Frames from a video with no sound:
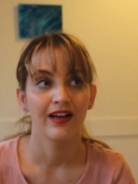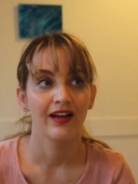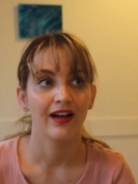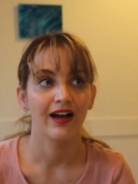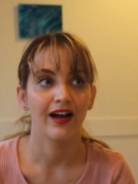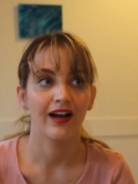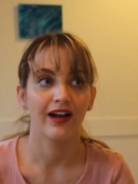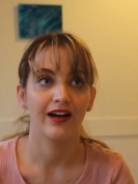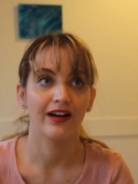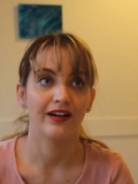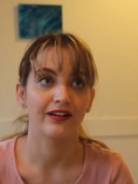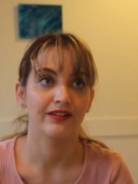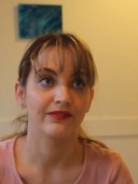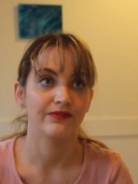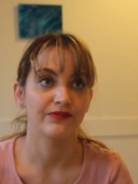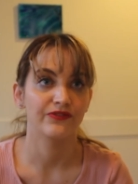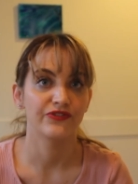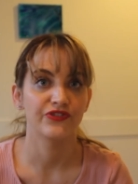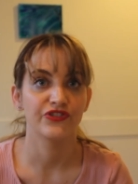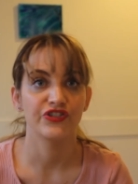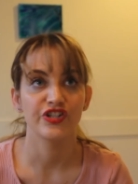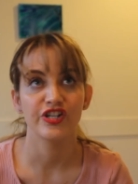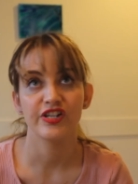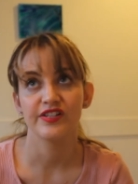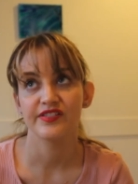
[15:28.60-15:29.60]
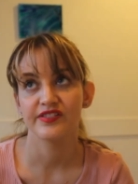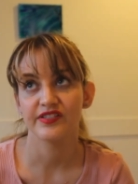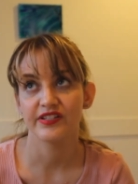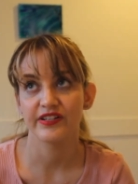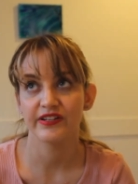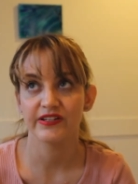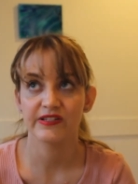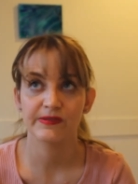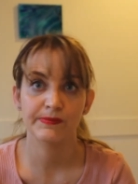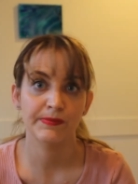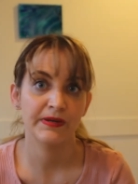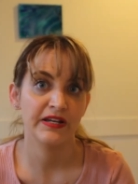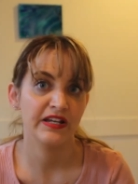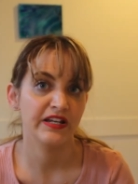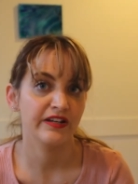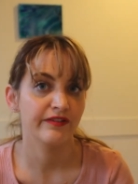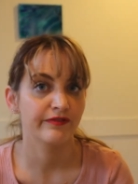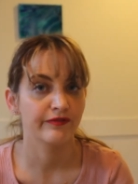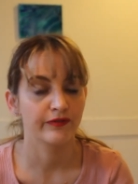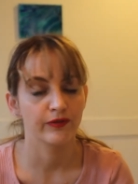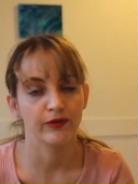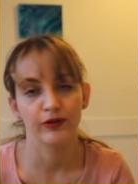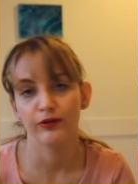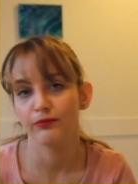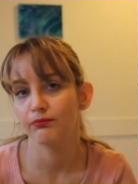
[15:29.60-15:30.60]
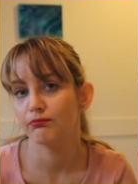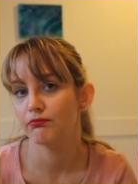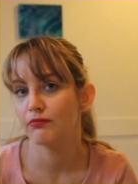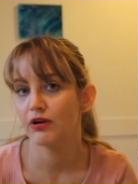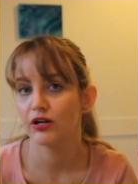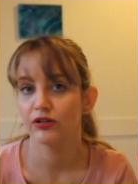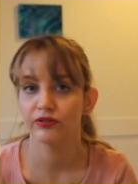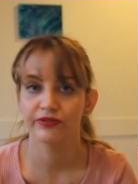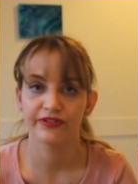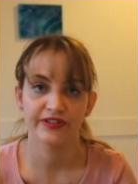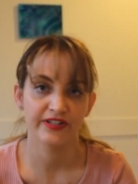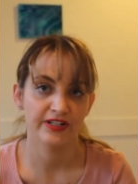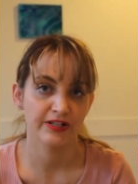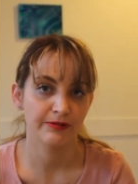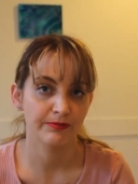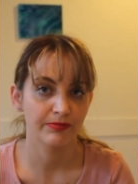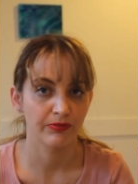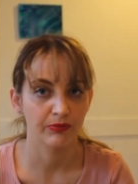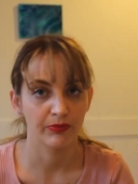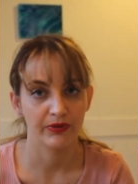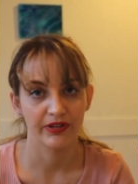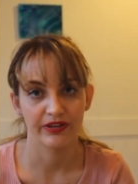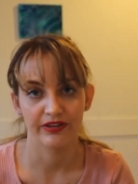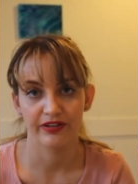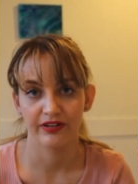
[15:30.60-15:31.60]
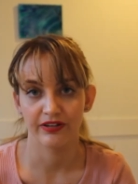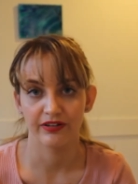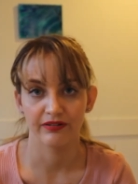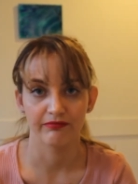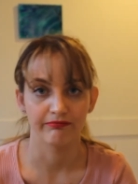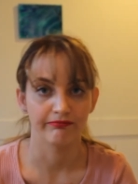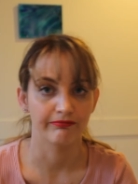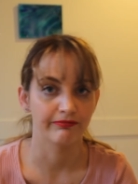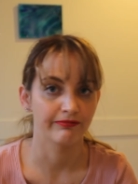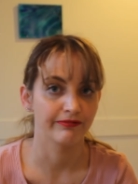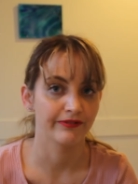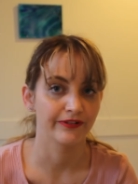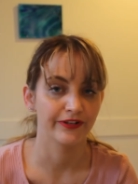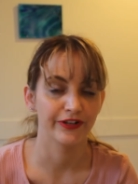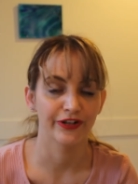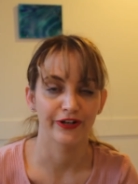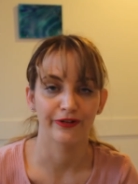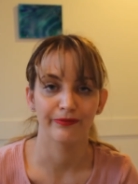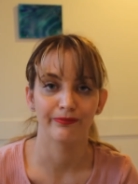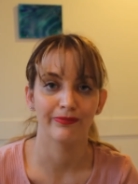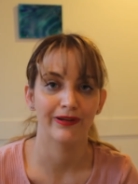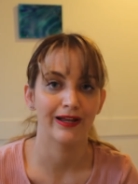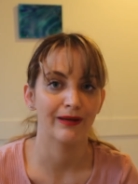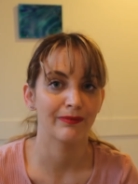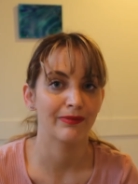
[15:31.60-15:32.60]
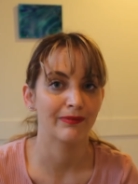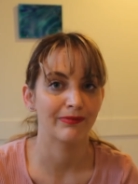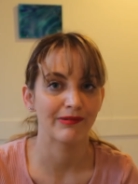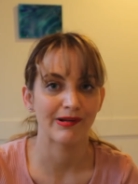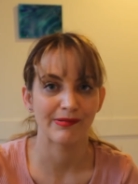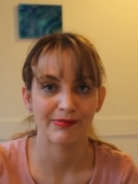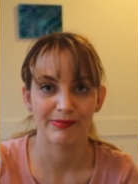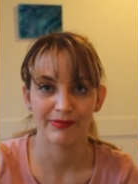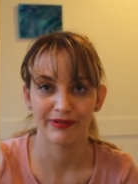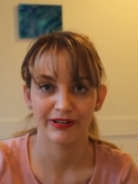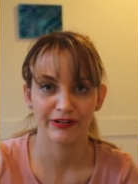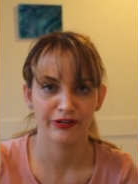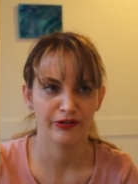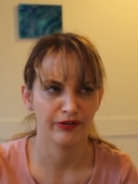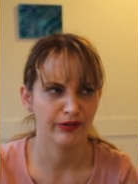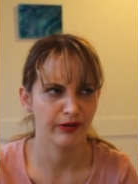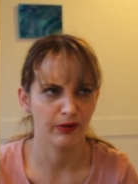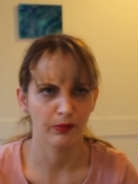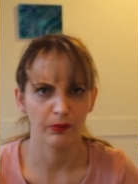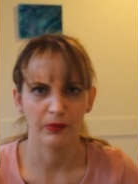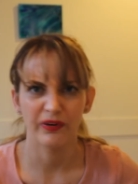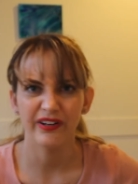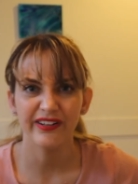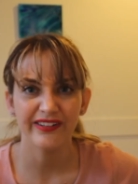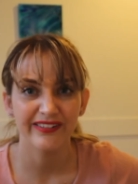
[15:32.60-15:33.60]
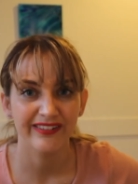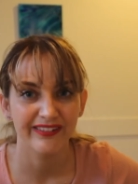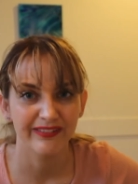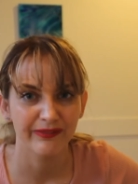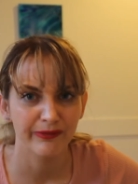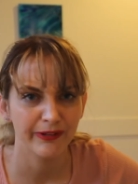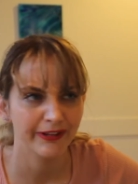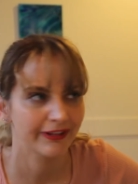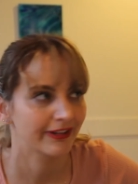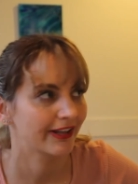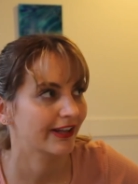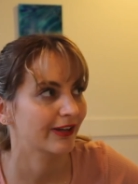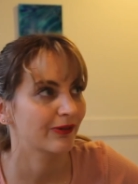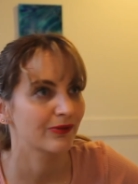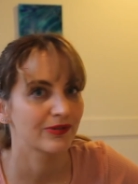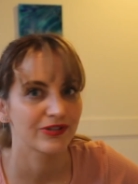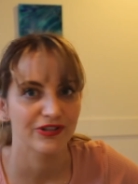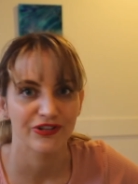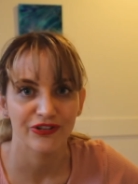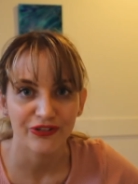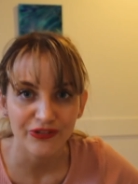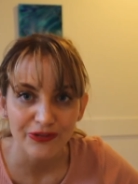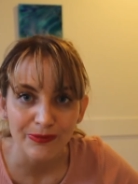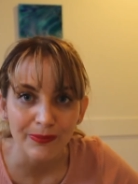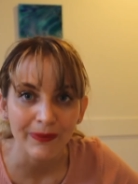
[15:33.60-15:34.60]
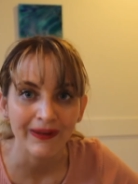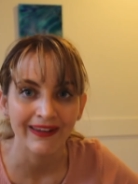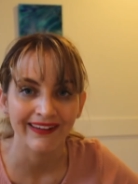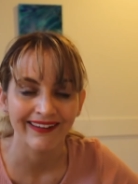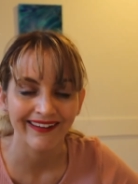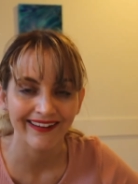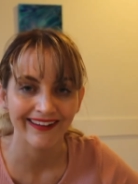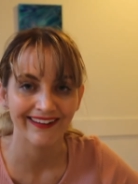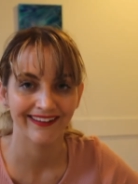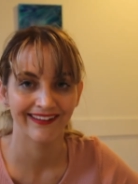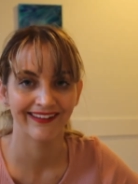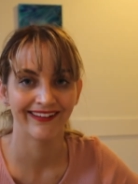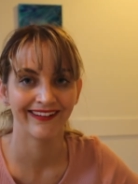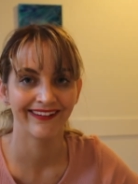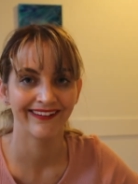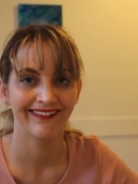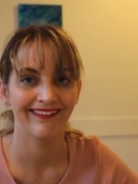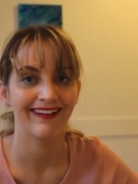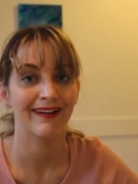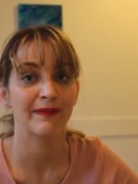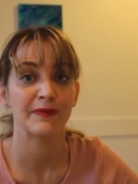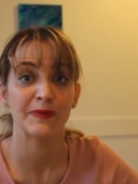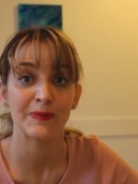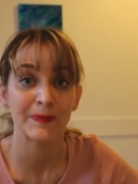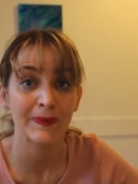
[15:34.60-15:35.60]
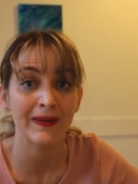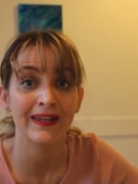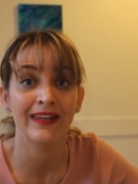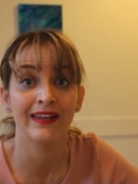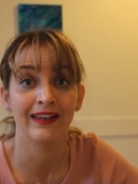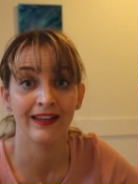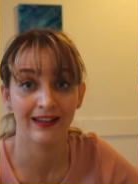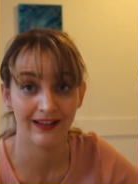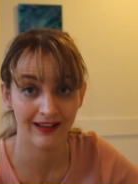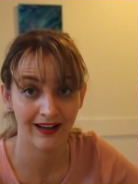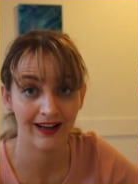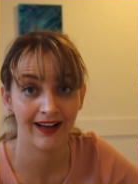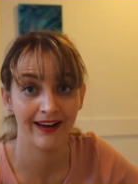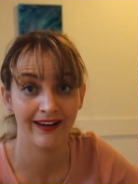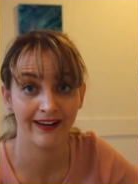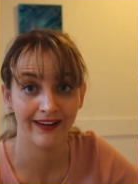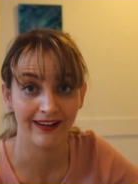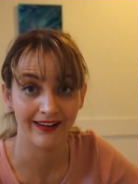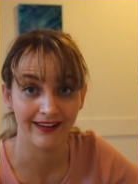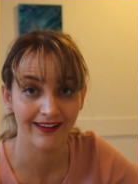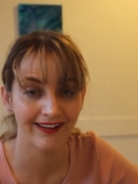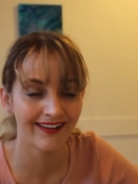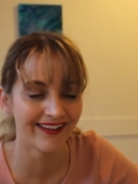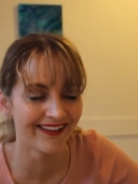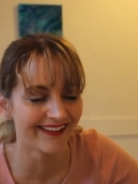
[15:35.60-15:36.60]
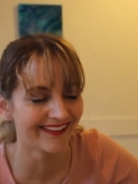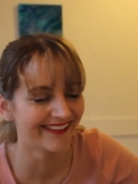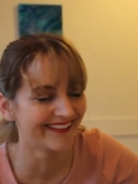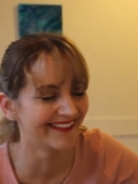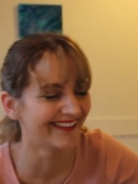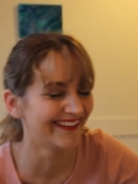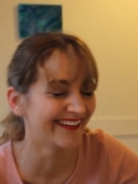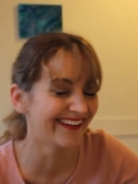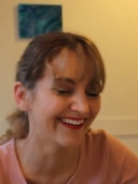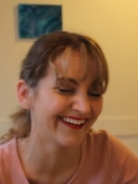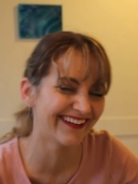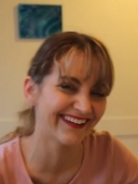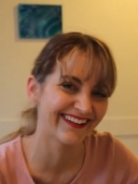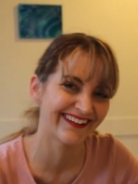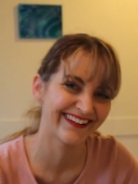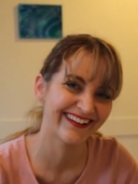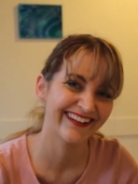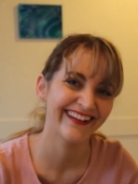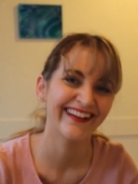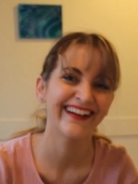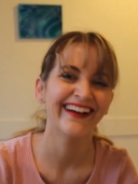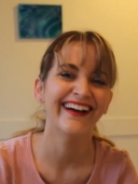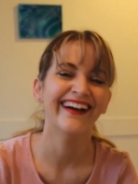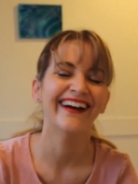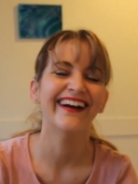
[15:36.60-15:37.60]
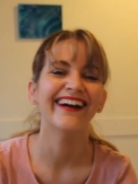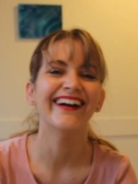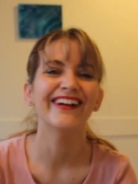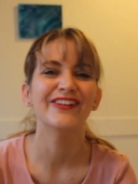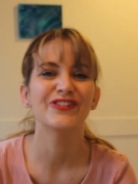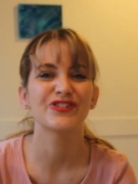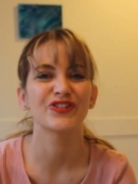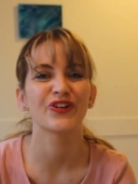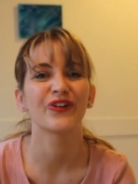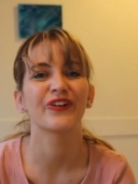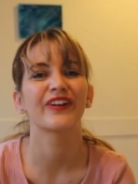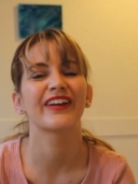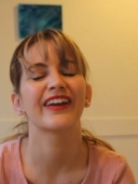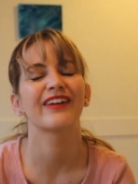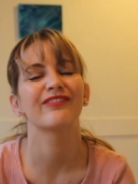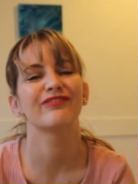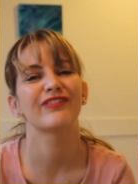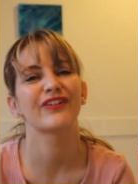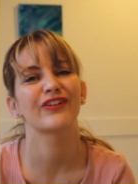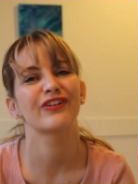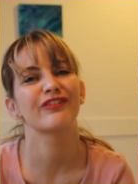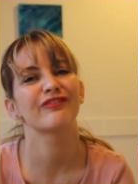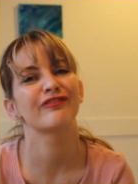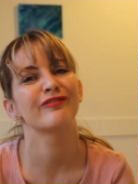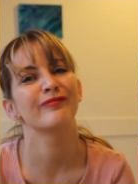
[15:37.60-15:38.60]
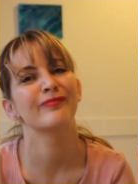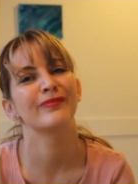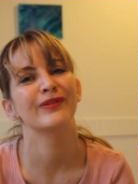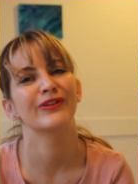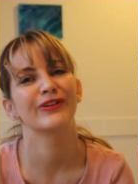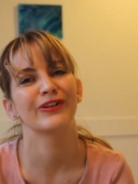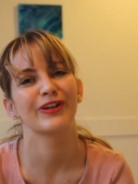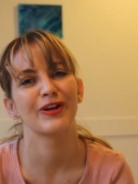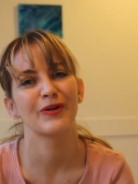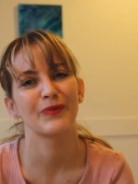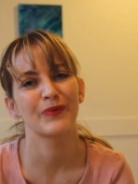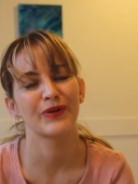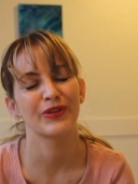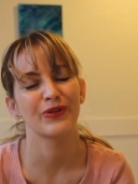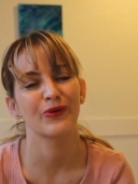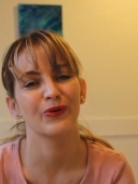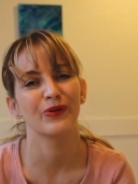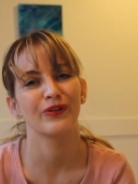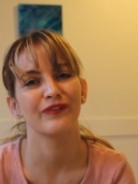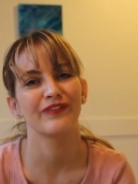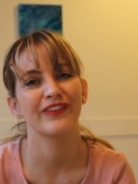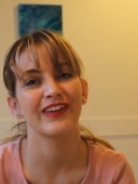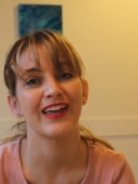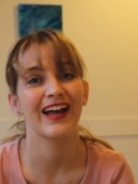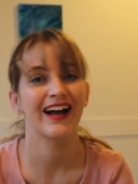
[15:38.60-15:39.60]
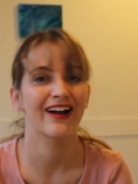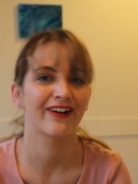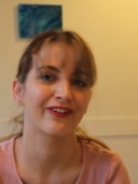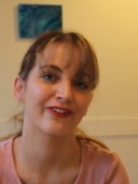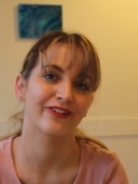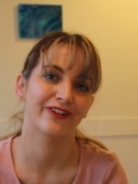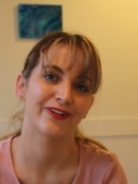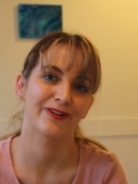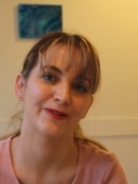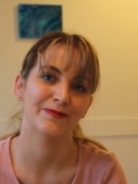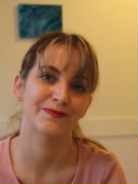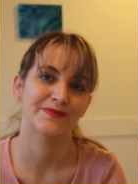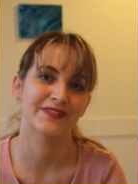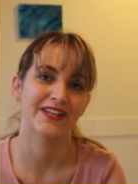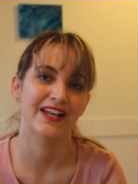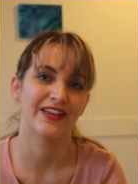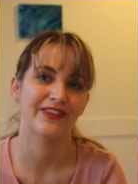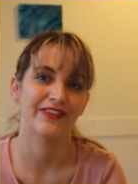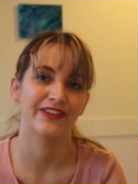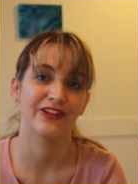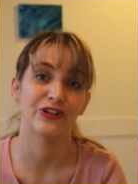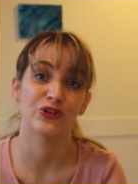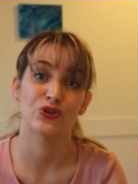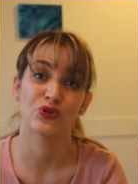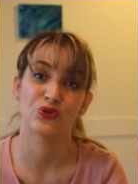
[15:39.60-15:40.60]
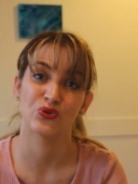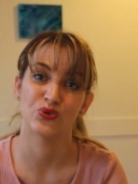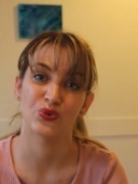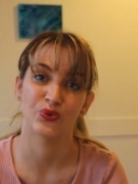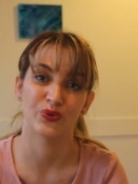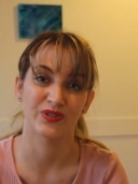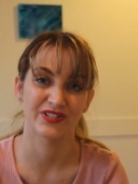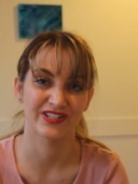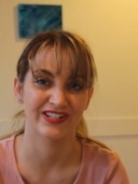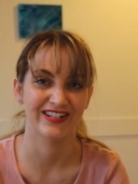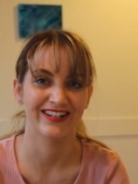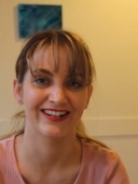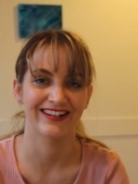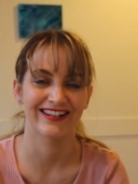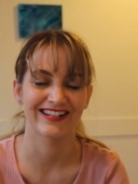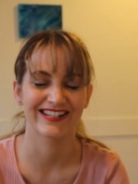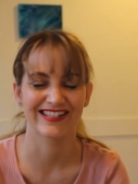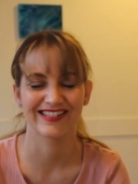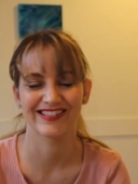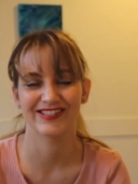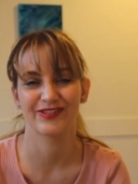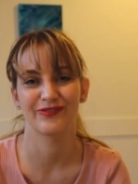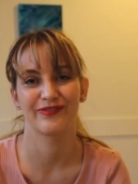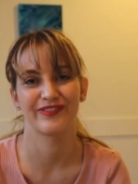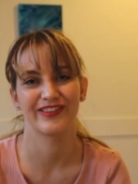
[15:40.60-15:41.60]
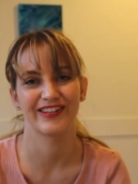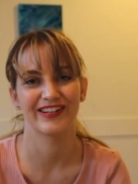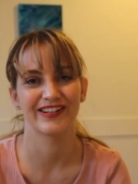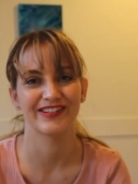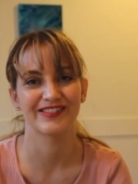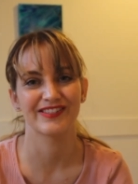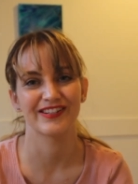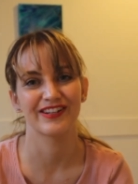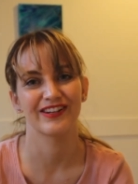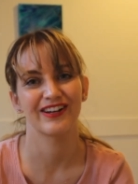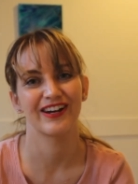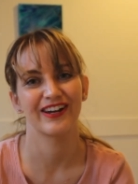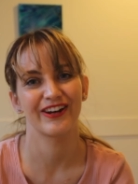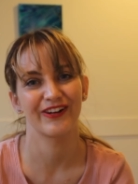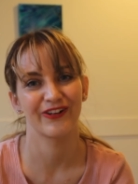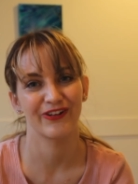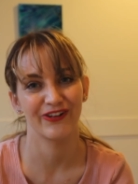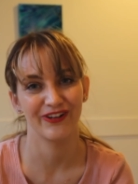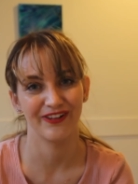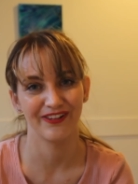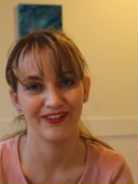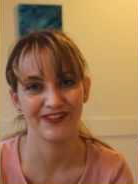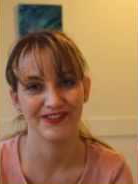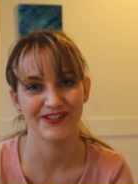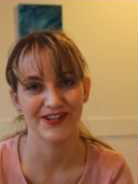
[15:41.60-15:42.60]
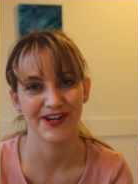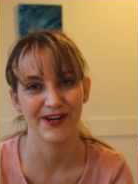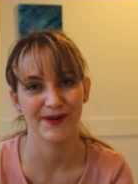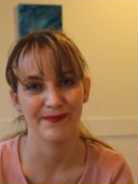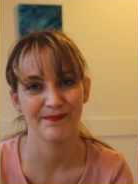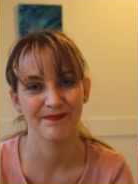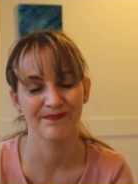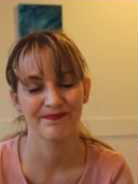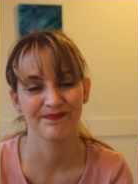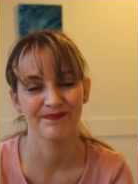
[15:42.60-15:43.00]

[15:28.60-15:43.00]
G6P4 multip with a, blah, blah, blah, blah, you go, what? What language are you speaking? I'm speaking gynae. So get very familiar with all of the acronyms and the shortenings of things in gynecology.